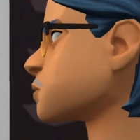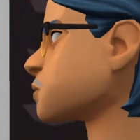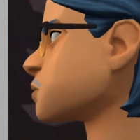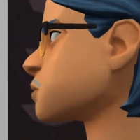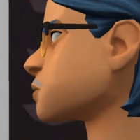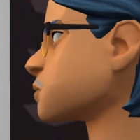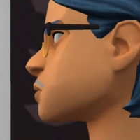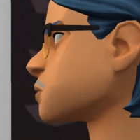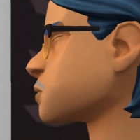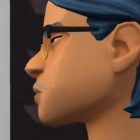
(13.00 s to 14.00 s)

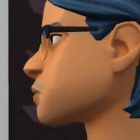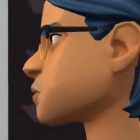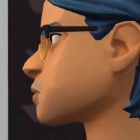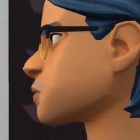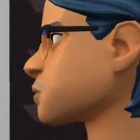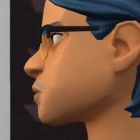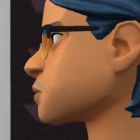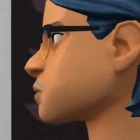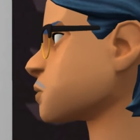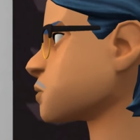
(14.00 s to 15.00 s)

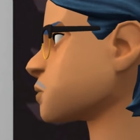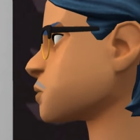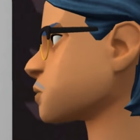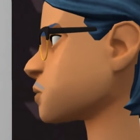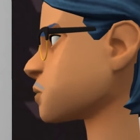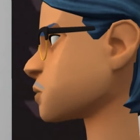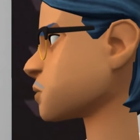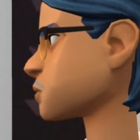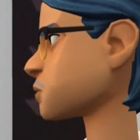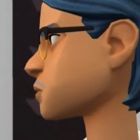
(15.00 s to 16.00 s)

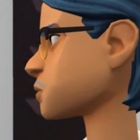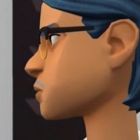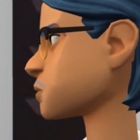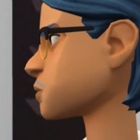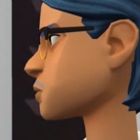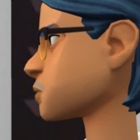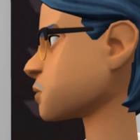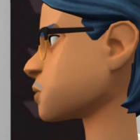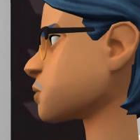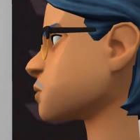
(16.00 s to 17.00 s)

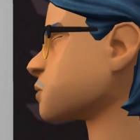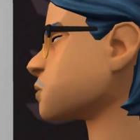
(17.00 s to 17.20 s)
(silent)